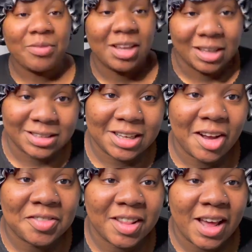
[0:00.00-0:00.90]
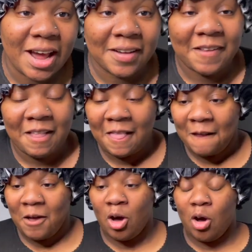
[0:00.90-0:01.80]
You see, after that,
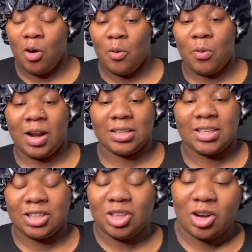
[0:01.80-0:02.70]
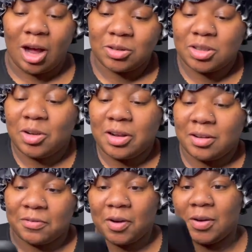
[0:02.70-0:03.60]
when I say to you, like, I was just looking at
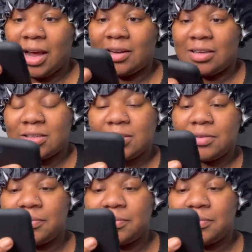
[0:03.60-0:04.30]
the phone like this.